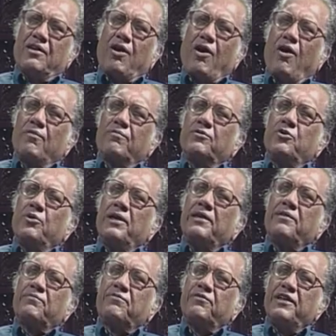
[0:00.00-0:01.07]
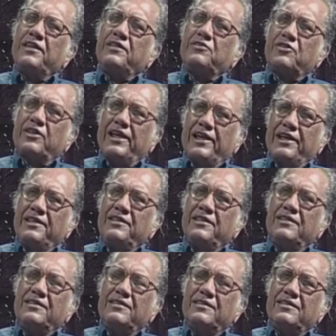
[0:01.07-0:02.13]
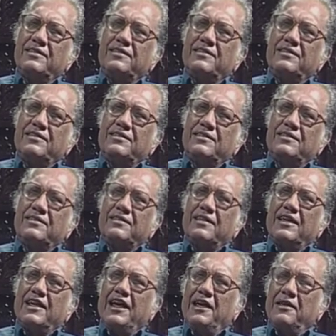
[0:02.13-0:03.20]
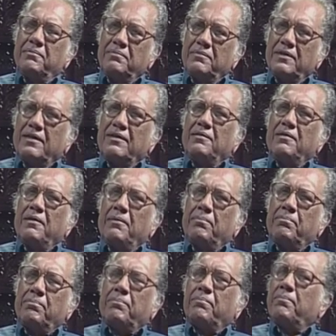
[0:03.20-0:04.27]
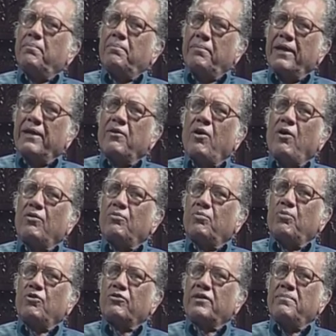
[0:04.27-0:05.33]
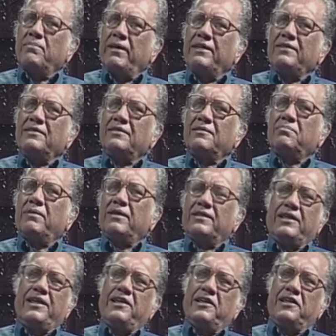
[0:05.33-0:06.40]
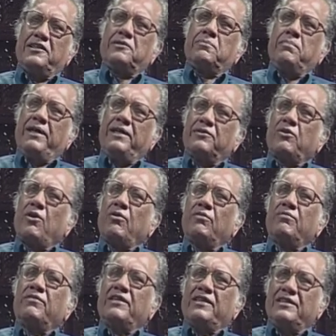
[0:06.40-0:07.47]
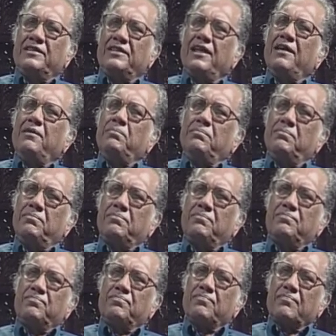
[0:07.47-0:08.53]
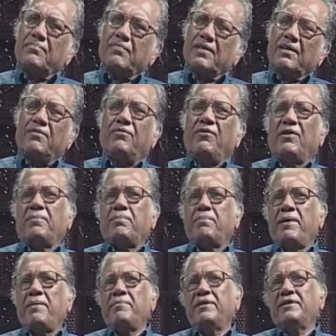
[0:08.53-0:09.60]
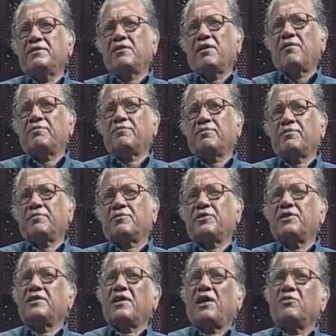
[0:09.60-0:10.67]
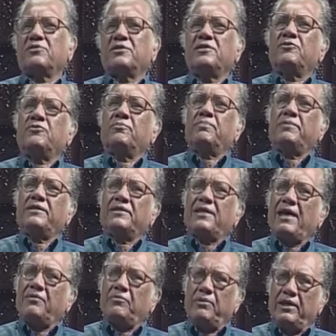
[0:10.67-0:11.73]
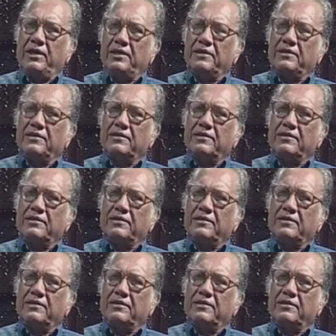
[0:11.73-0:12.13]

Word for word: of doing free trade in Bengal what he meant, but the English meant all over India for a payment of 3,000 rupees annually.